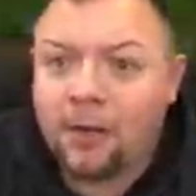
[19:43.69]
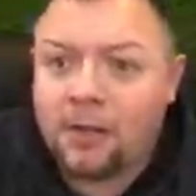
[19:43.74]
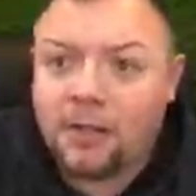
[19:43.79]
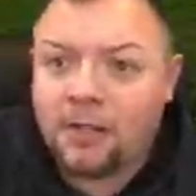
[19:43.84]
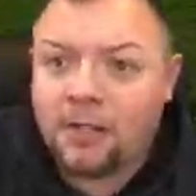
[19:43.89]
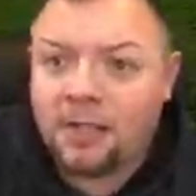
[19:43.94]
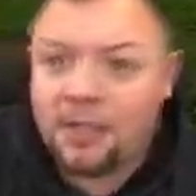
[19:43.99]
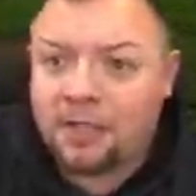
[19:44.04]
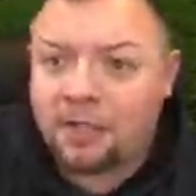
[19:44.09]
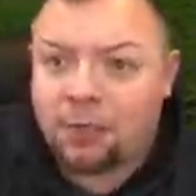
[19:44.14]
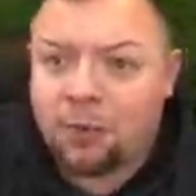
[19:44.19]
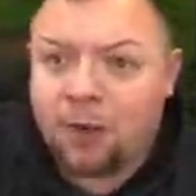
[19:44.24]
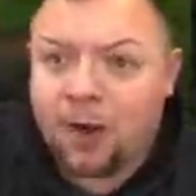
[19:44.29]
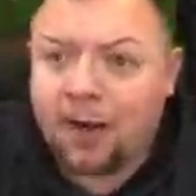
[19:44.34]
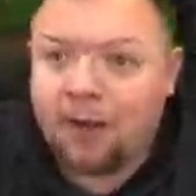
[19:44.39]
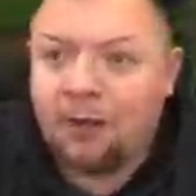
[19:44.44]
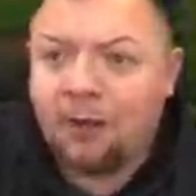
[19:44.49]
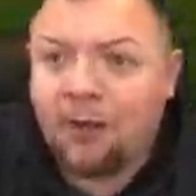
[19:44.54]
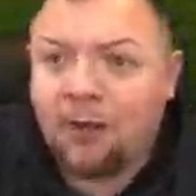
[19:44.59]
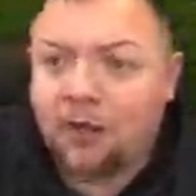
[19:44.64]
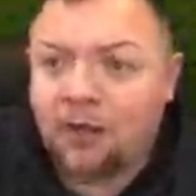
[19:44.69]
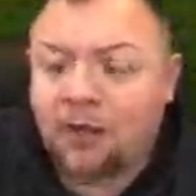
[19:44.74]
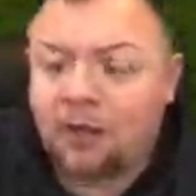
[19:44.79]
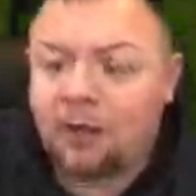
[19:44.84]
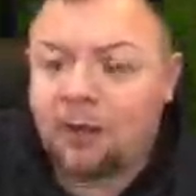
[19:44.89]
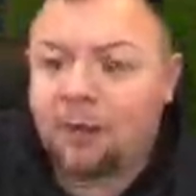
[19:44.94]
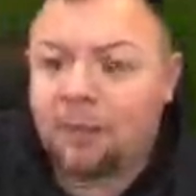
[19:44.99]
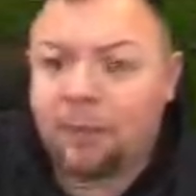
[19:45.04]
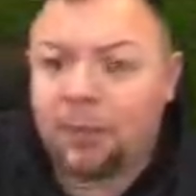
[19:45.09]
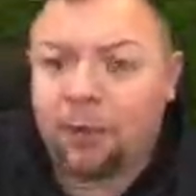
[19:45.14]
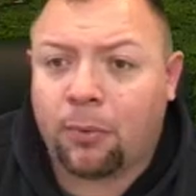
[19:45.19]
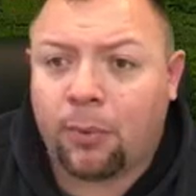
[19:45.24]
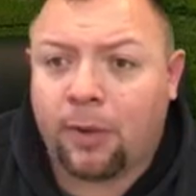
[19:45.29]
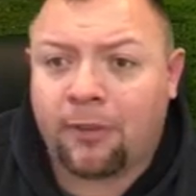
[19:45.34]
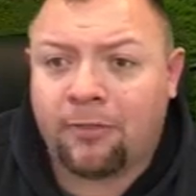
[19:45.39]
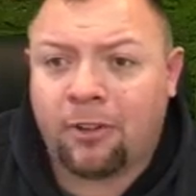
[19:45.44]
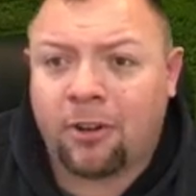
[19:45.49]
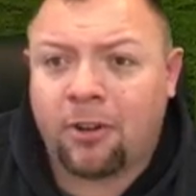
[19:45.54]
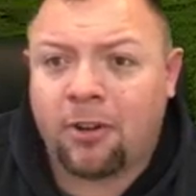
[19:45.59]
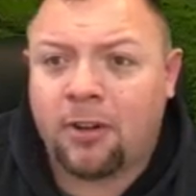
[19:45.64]
Sits right along the Columbia
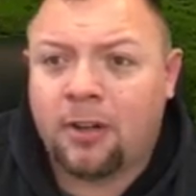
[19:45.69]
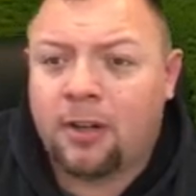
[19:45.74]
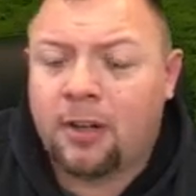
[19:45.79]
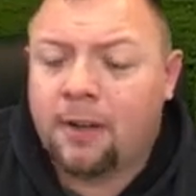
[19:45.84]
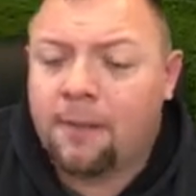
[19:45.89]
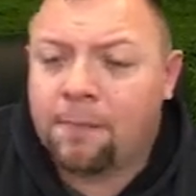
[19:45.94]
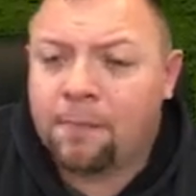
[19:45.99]
River.